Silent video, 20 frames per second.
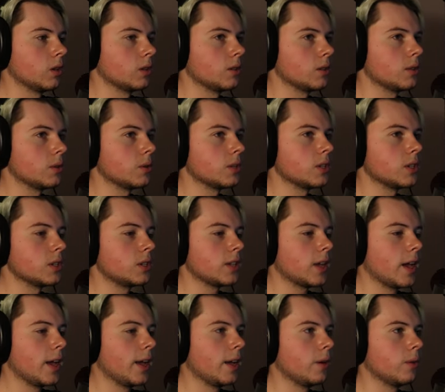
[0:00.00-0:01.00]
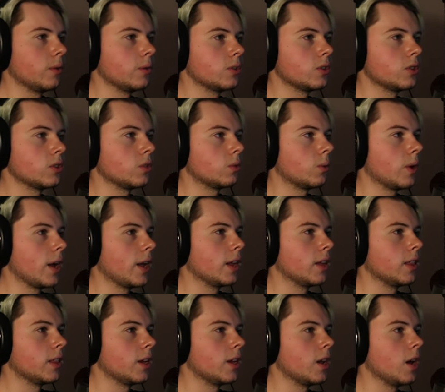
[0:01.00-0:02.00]
So is it down to the right
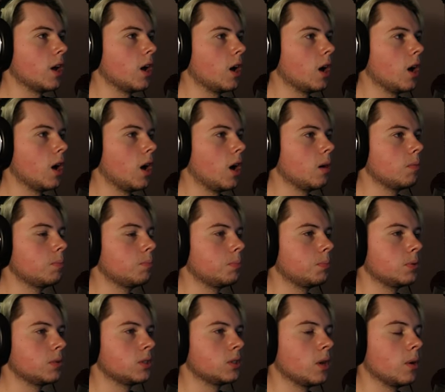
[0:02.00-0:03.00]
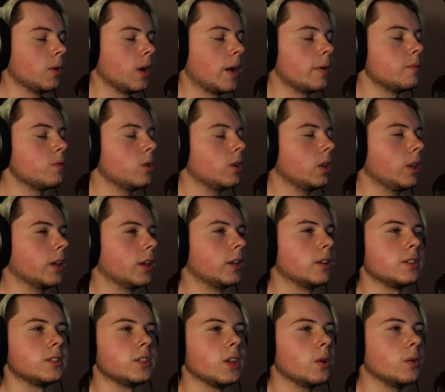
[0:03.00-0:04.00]
and then up? So I really
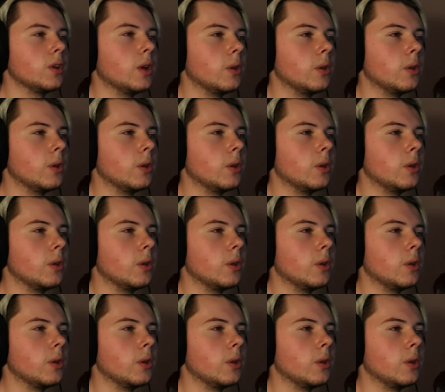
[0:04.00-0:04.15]
don't